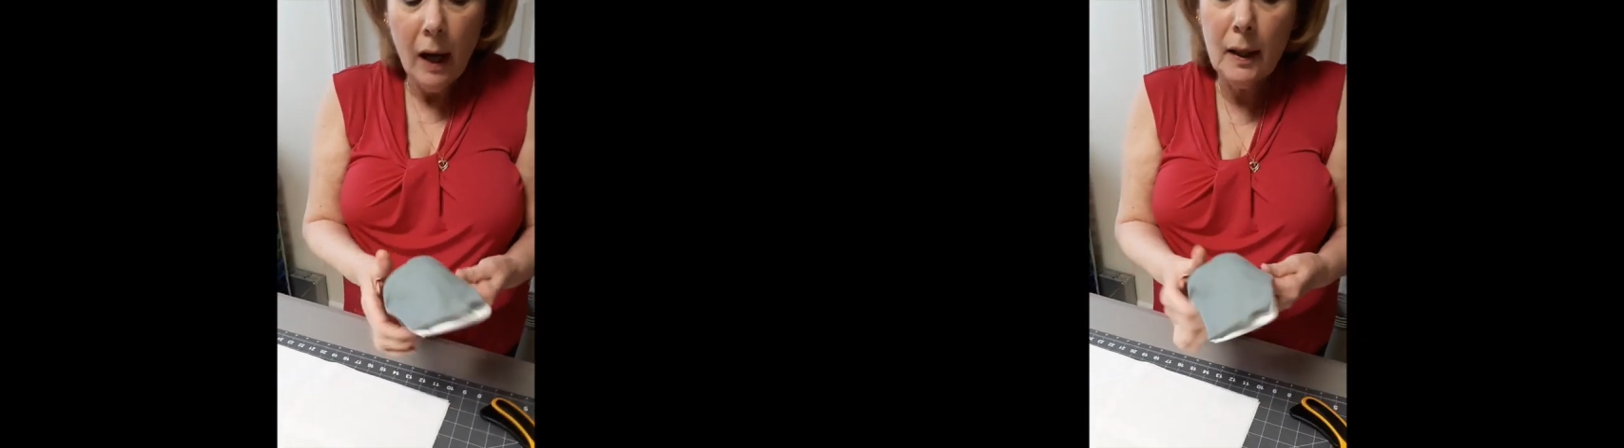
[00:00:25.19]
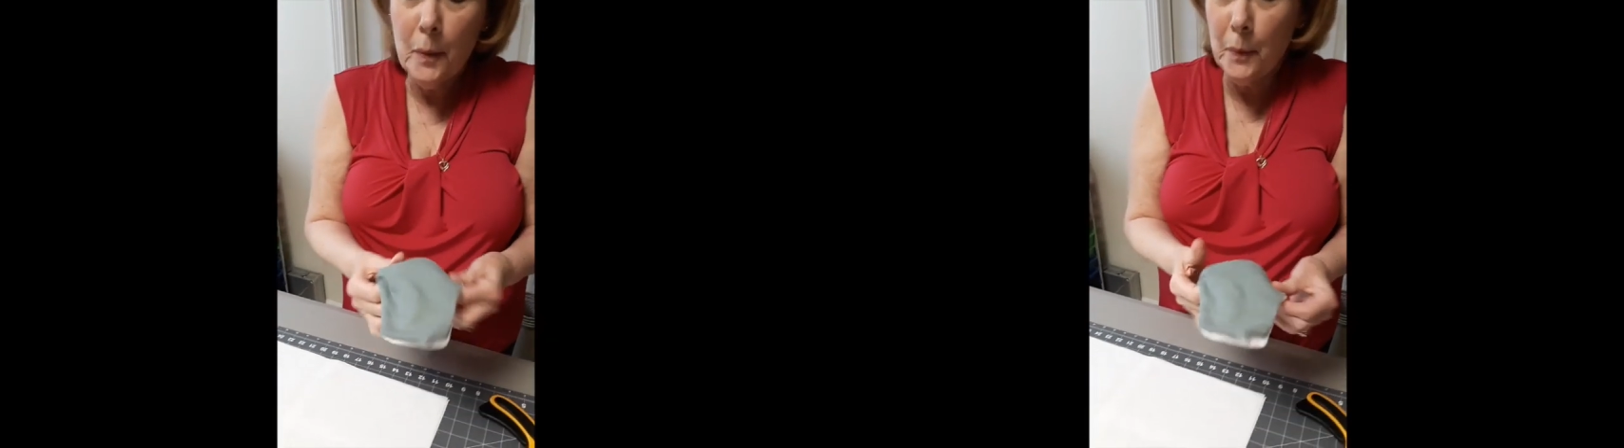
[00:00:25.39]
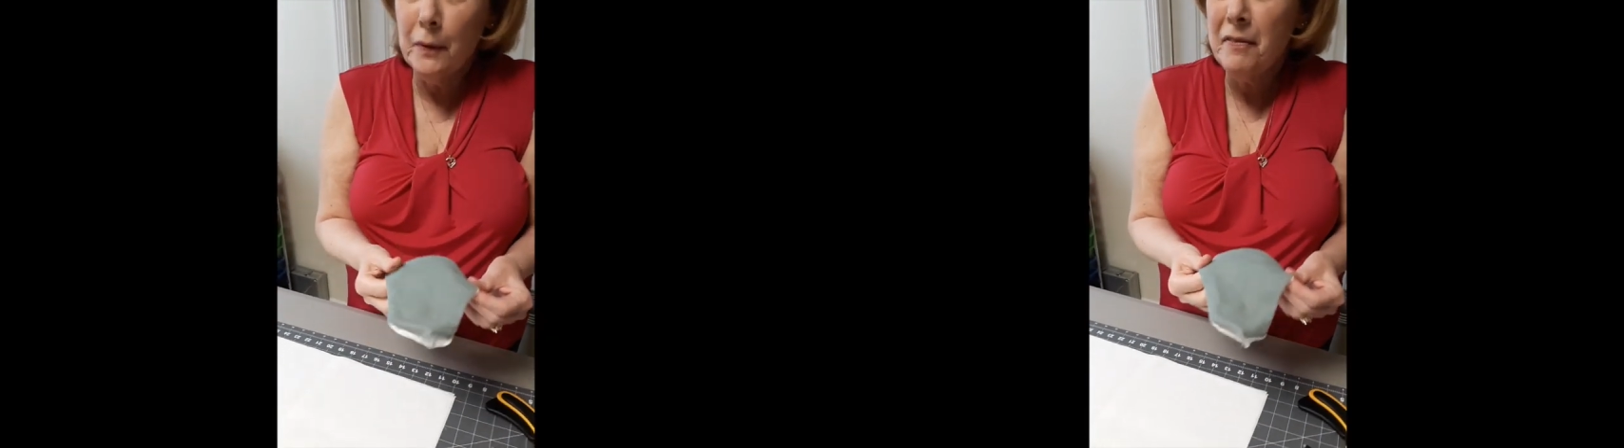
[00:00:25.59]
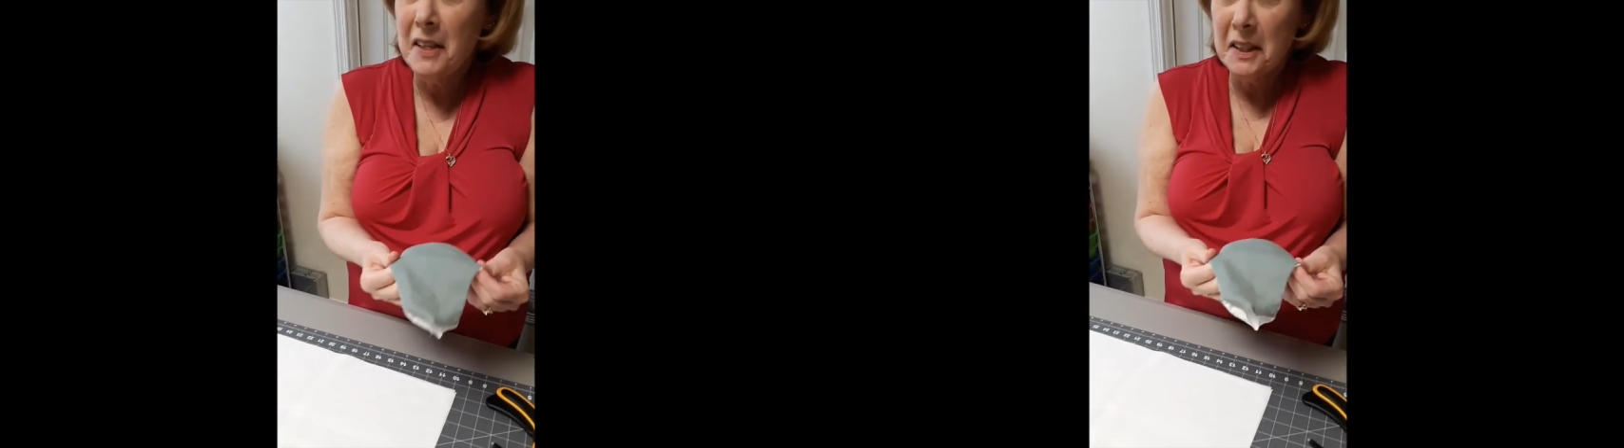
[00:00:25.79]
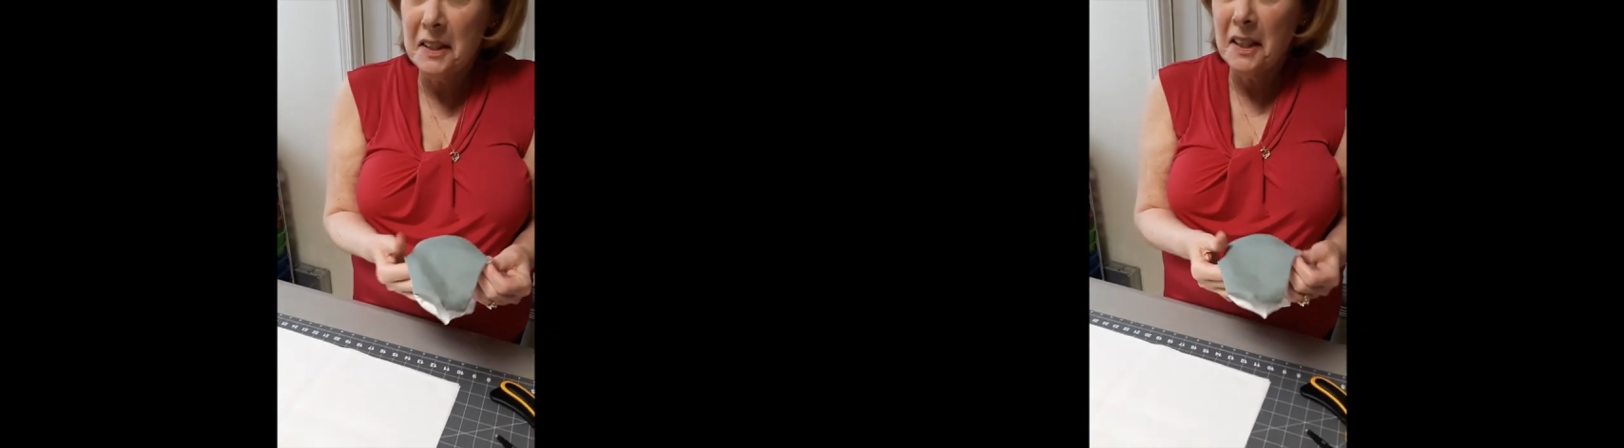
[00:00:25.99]
a couple of
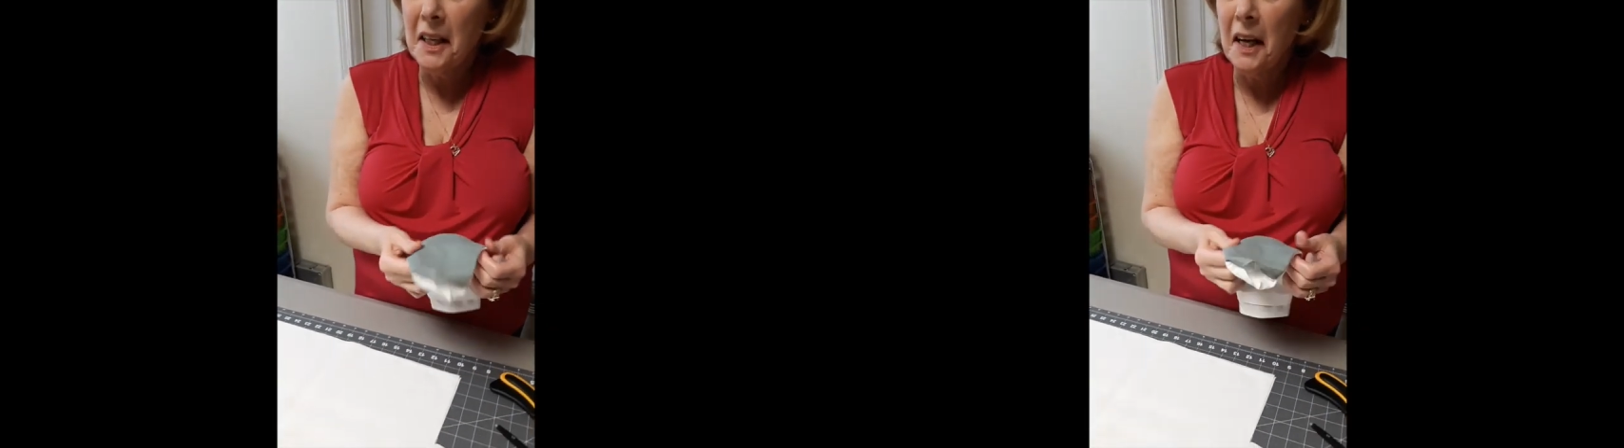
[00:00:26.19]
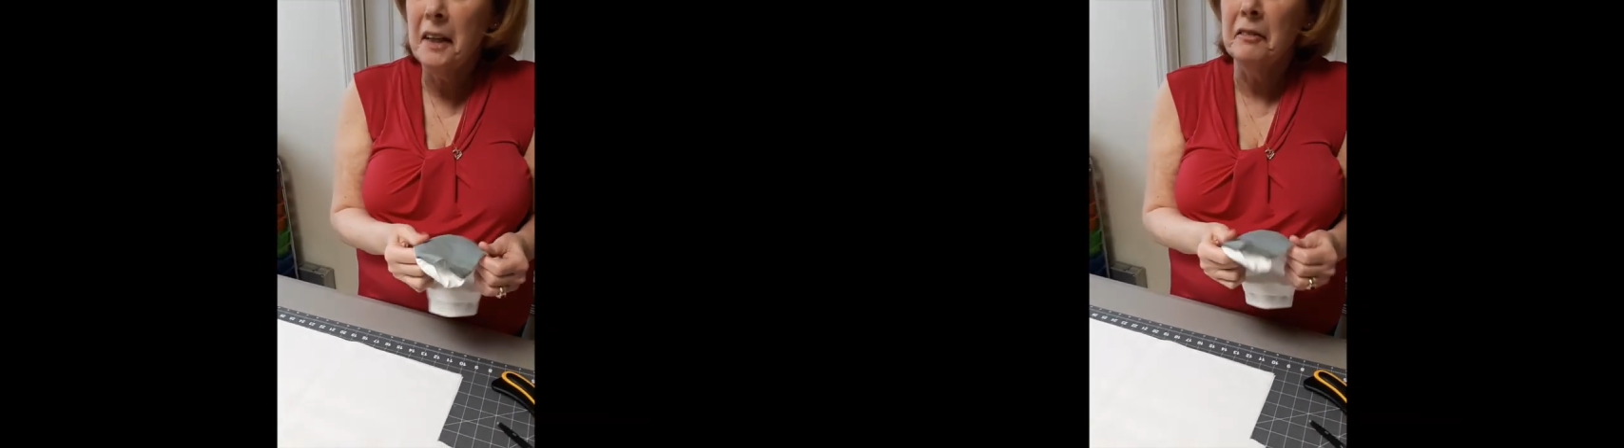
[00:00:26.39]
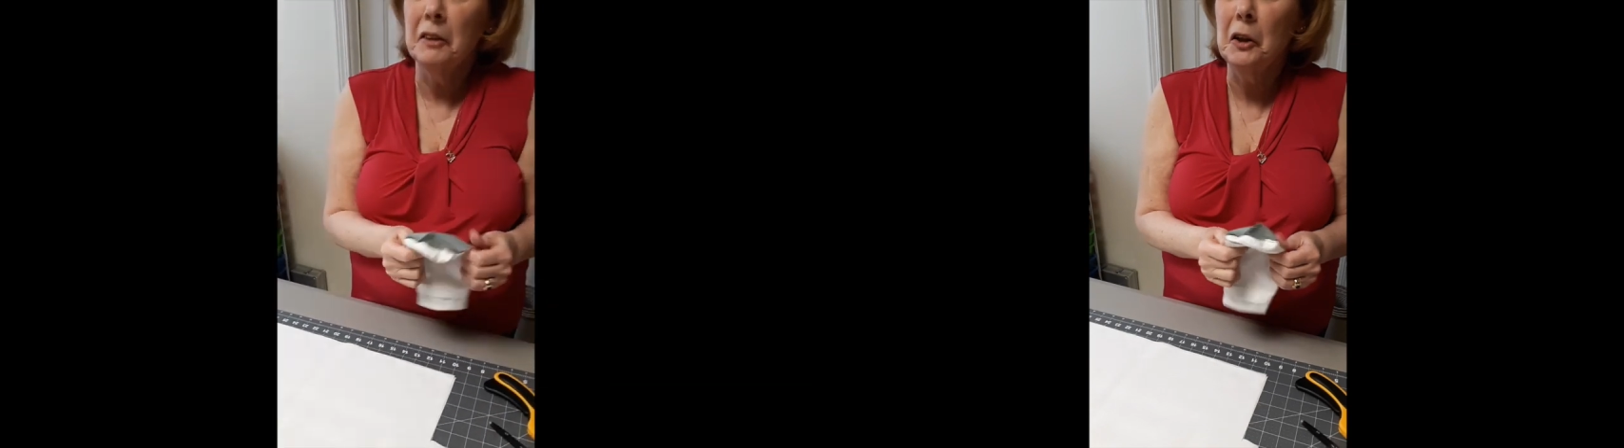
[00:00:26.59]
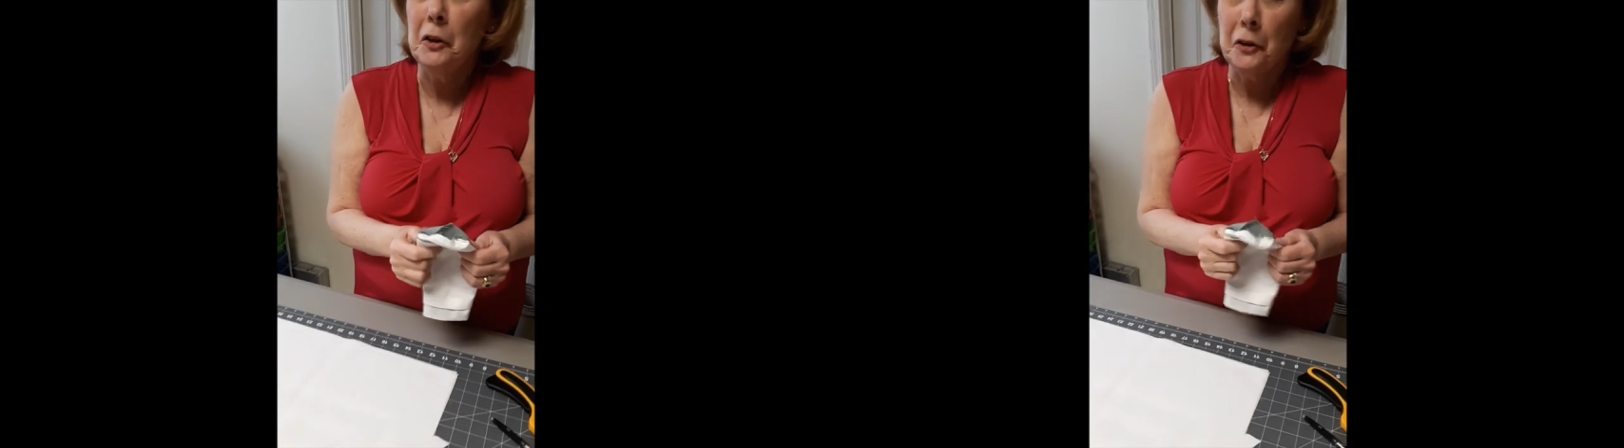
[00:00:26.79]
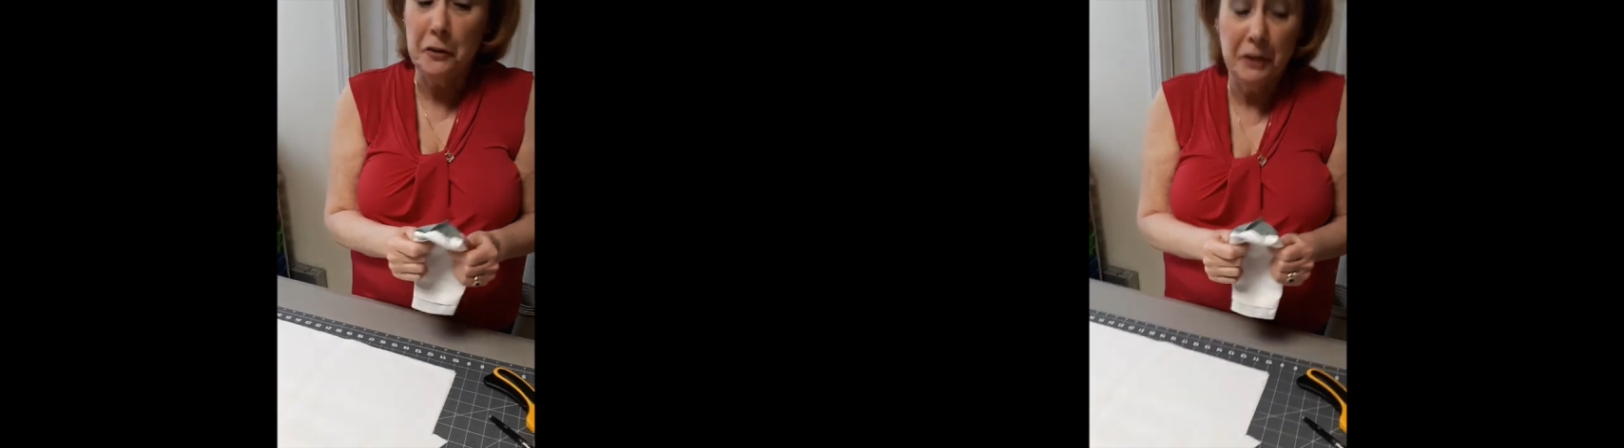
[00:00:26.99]
things that I have
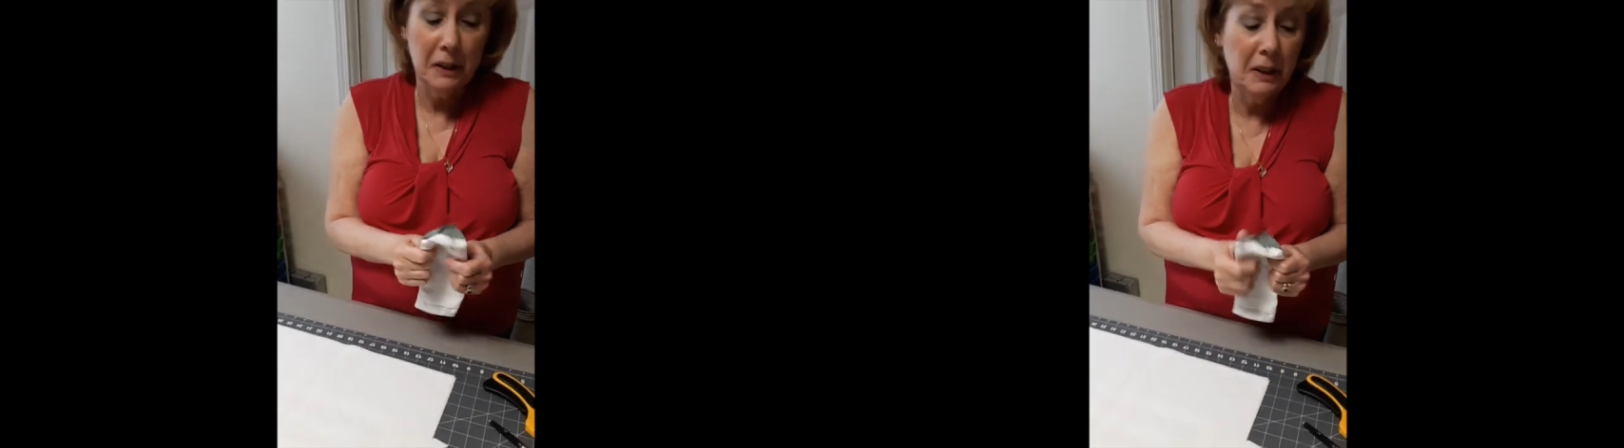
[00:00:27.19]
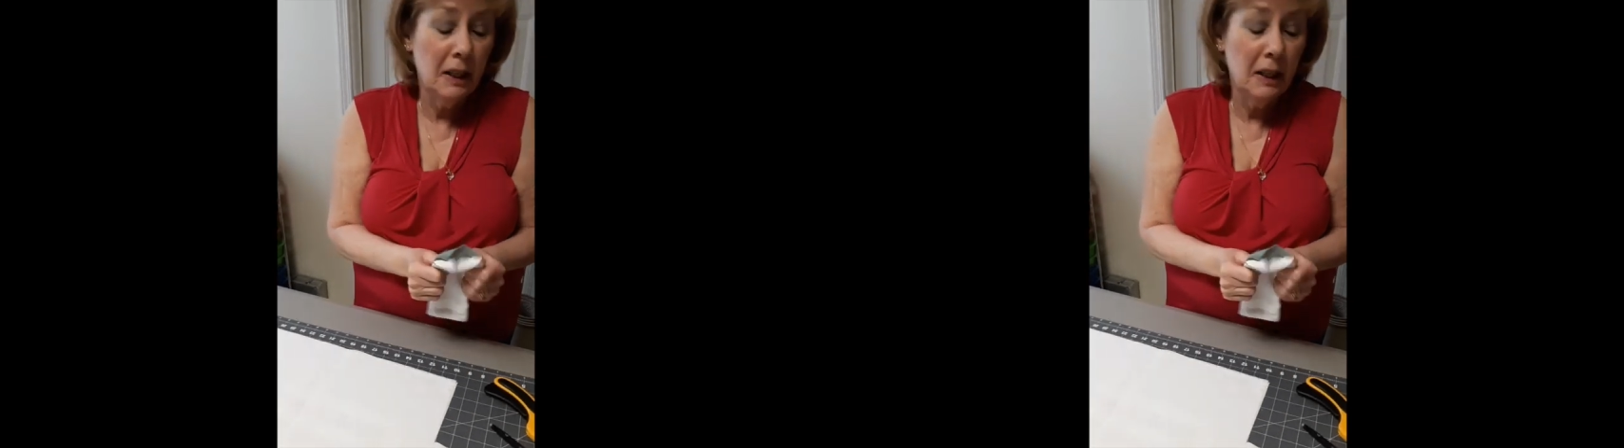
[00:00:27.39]
learned